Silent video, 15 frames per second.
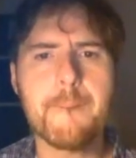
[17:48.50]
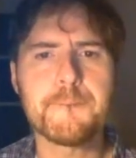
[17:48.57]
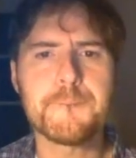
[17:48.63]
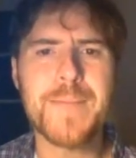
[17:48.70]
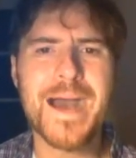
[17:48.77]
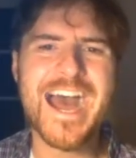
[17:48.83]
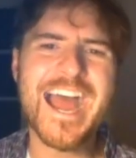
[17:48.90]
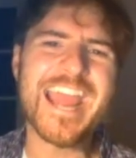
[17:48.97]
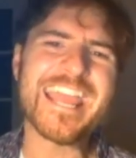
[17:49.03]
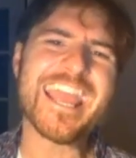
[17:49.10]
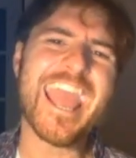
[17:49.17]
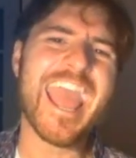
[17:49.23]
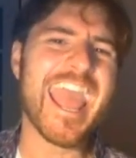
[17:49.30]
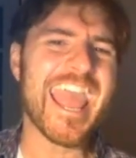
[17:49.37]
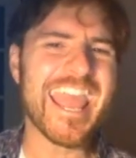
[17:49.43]
by
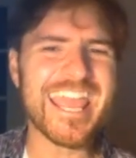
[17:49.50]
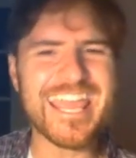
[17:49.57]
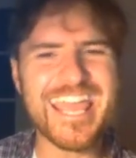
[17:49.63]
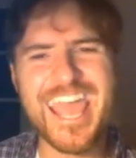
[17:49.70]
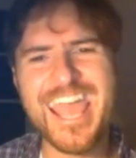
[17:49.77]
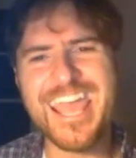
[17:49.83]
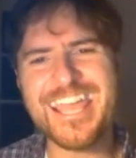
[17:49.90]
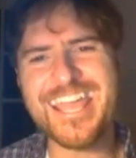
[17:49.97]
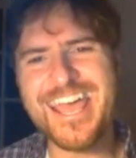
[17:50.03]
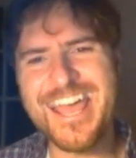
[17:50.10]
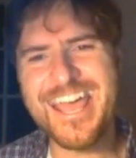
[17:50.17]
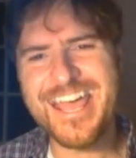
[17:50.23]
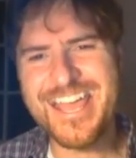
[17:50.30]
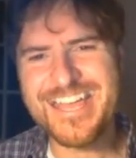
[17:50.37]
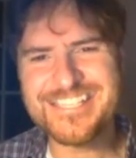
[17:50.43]

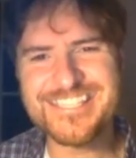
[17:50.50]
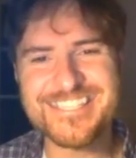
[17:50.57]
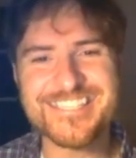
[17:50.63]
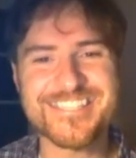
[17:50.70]
AAS.